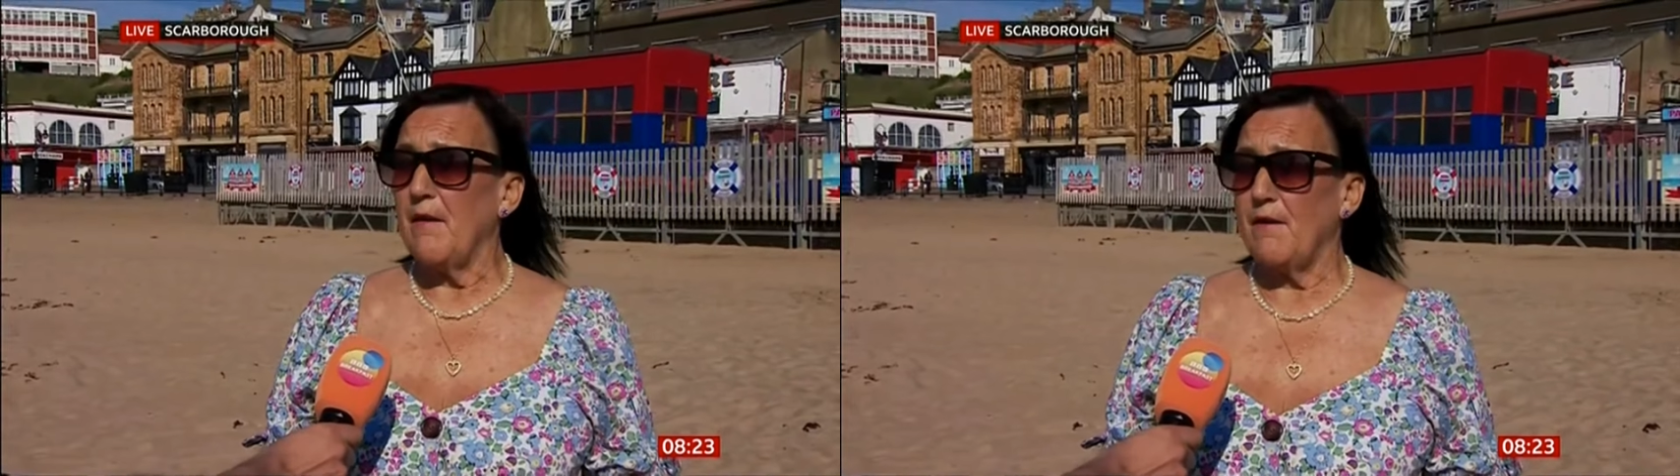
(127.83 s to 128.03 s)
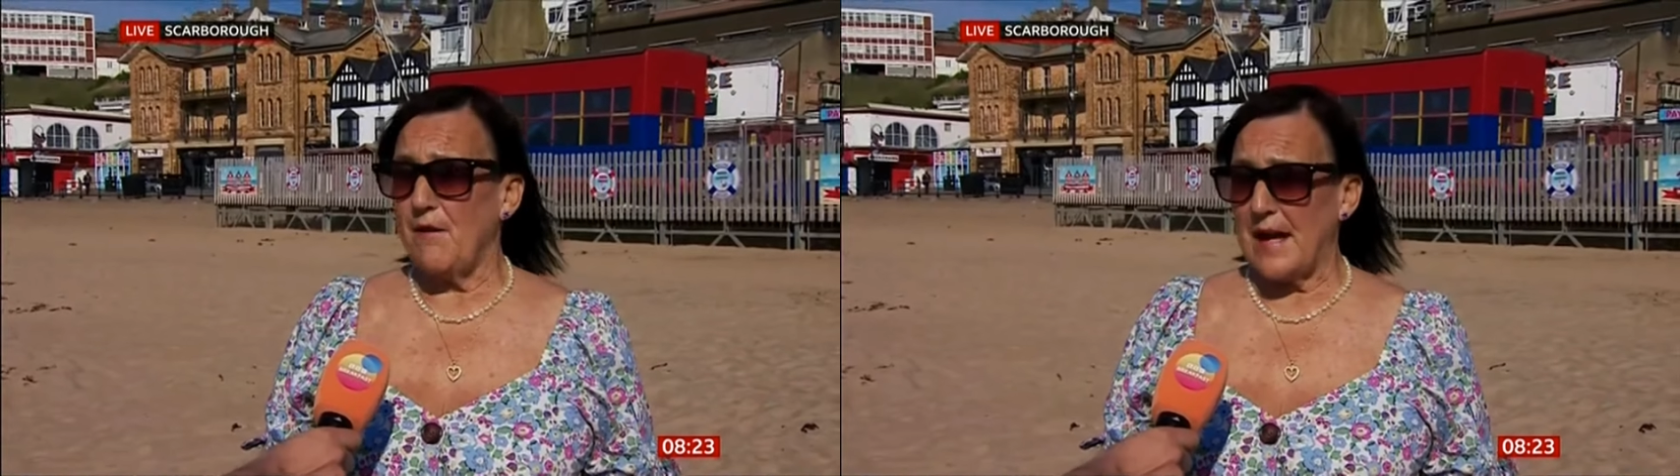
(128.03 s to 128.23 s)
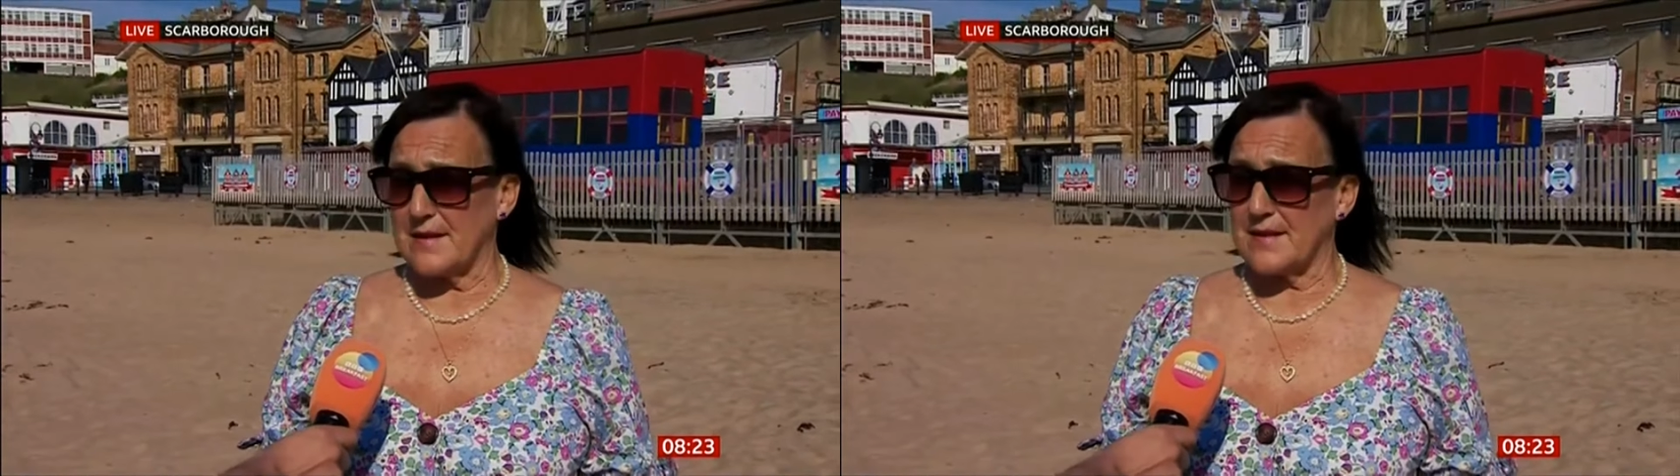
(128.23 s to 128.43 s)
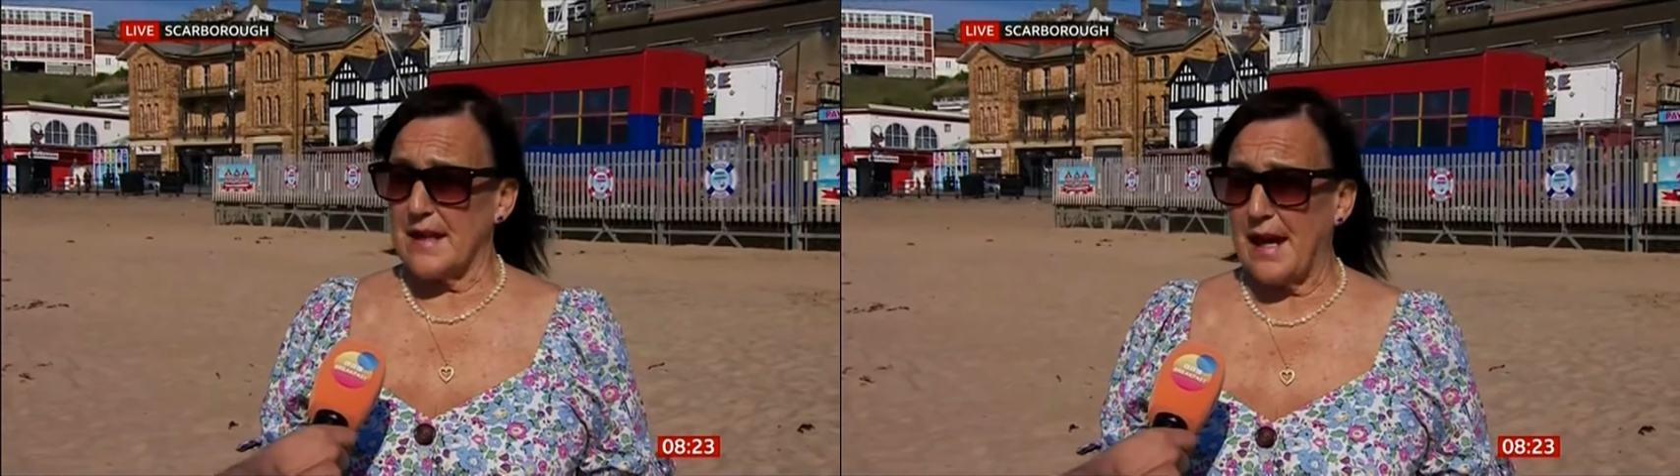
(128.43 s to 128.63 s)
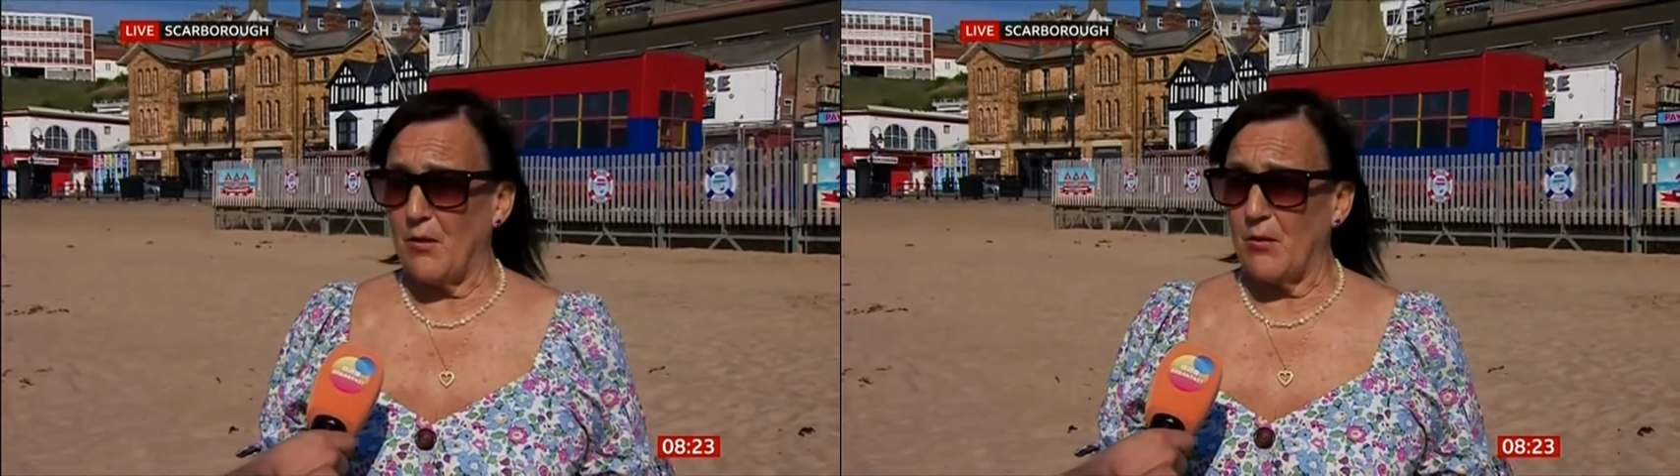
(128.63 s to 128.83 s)
fast
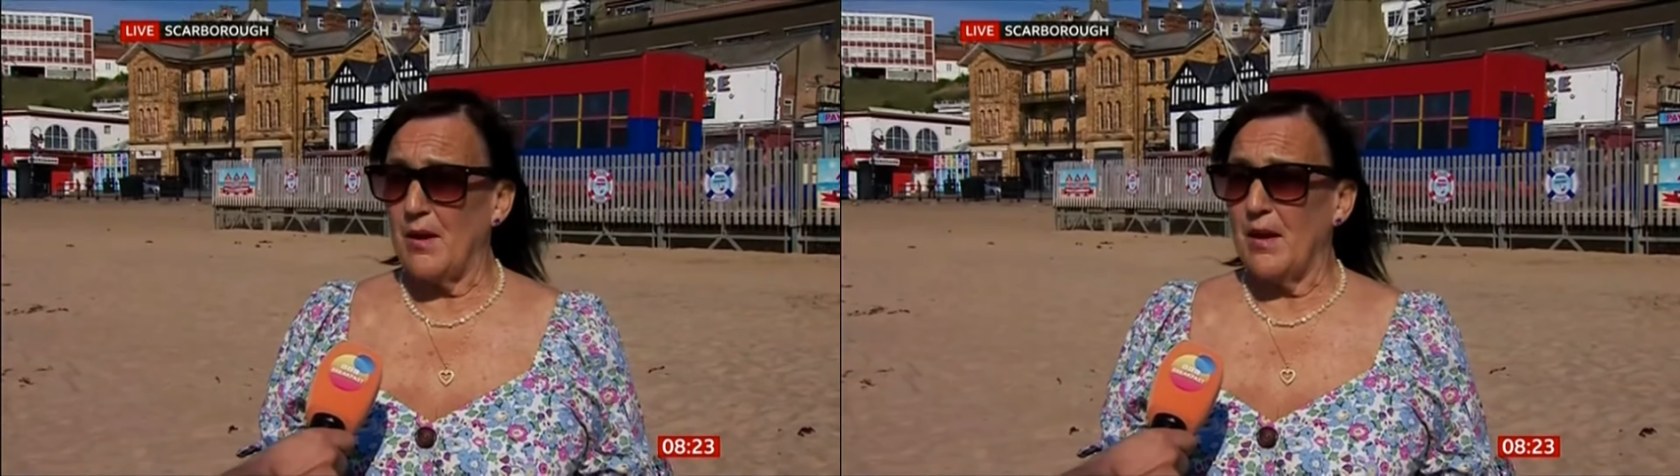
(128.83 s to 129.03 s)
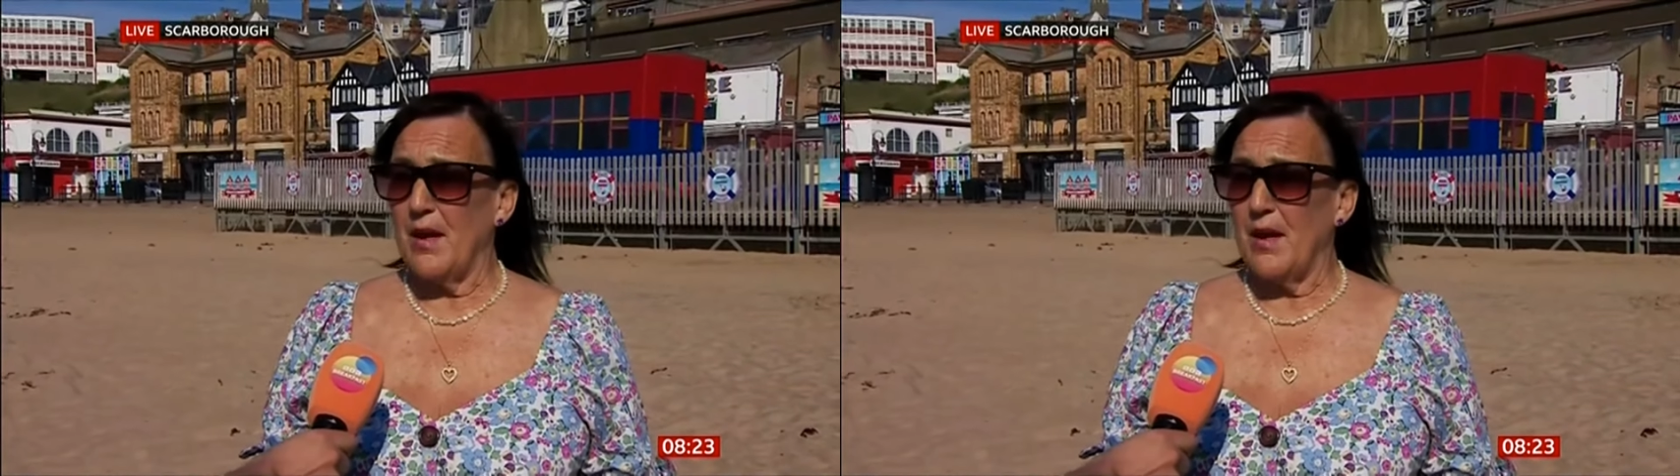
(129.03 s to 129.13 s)
now.